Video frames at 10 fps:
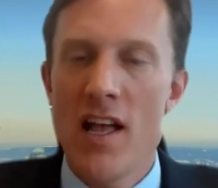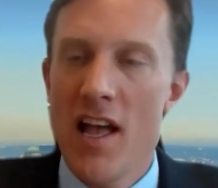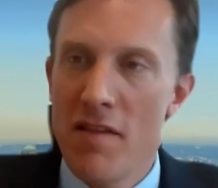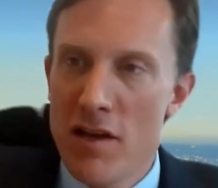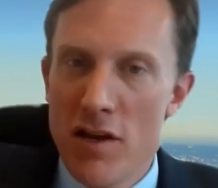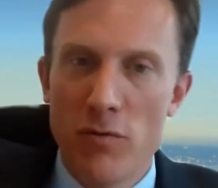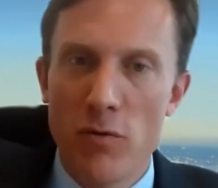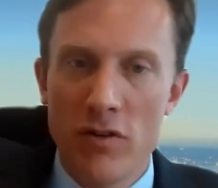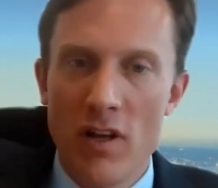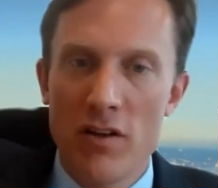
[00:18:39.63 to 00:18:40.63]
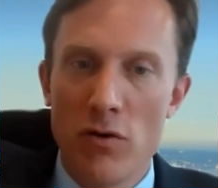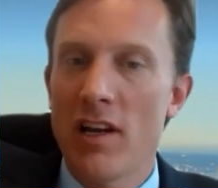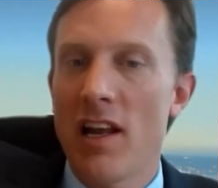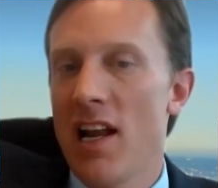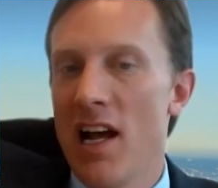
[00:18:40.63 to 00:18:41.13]
and then you can
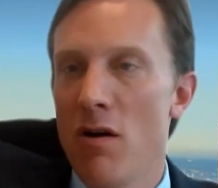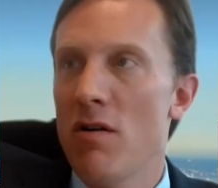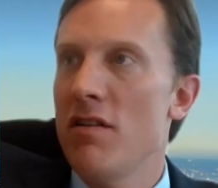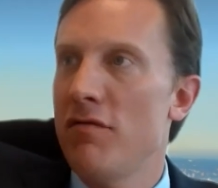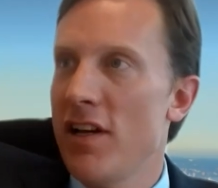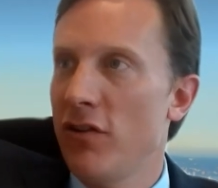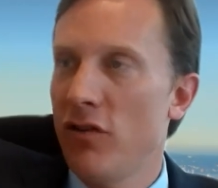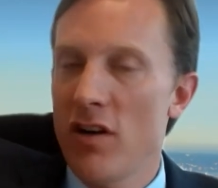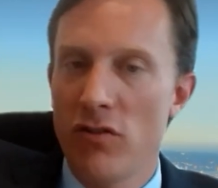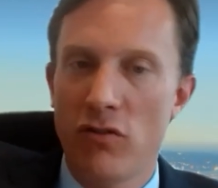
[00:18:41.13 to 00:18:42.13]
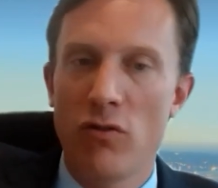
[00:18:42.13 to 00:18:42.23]
allow investors